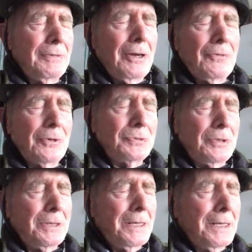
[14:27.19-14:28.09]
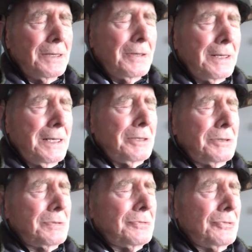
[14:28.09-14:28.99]
The Air Force would, and they
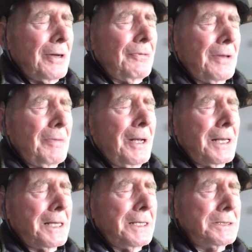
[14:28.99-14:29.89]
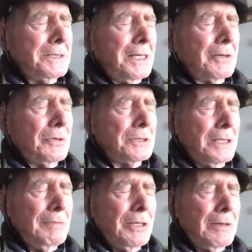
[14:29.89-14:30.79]
just fly out like this. Then of course
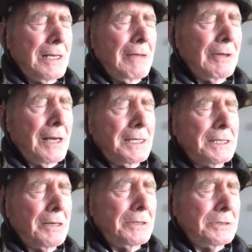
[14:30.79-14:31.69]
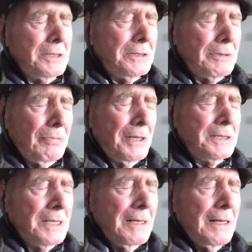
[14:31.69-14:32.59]
they'd meet the Navy guys out at sea
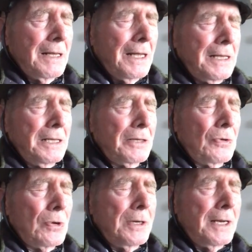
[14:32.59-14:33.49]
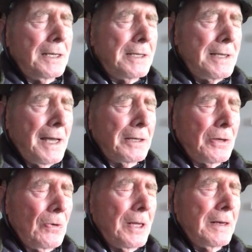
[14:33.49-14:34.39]
someplace, and then they coordinate an attack
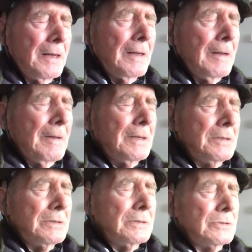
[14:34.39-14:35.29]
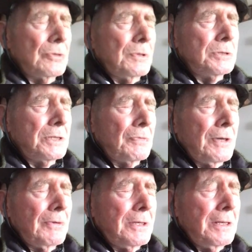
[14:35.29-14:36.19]
and go in. Stupidest thing
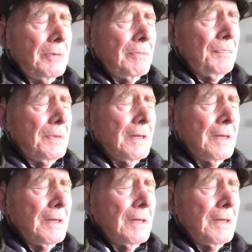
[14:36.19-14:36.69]
we ever did, but.